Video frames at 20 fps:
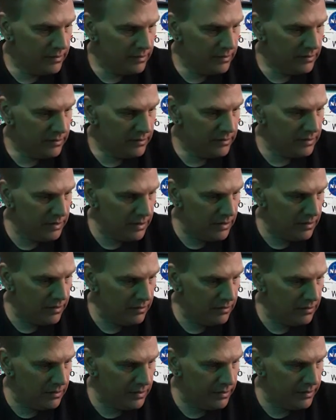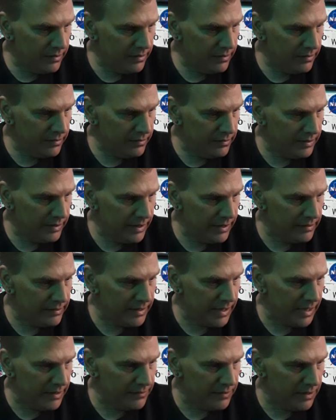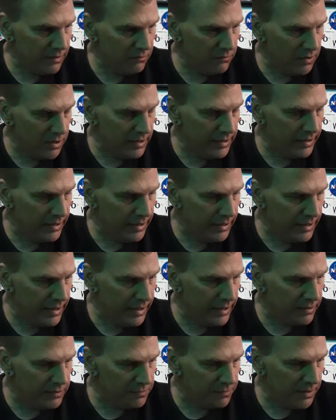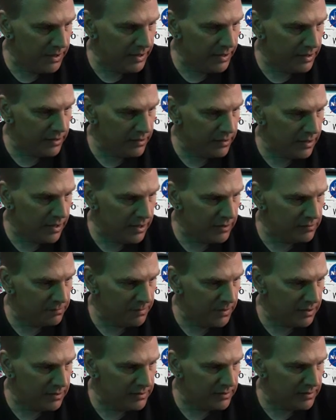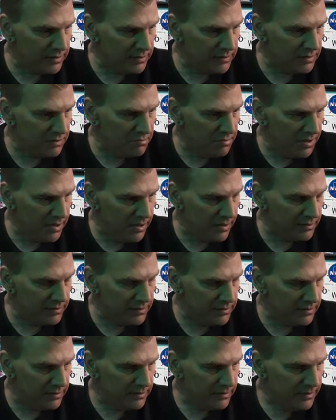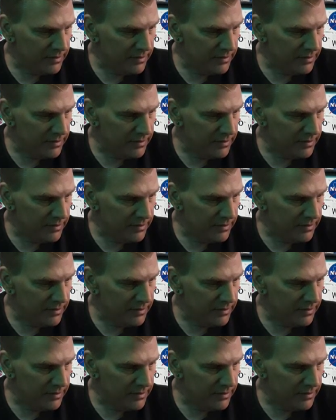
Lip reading: So, to get that thing running again, it's probably going to cost about $60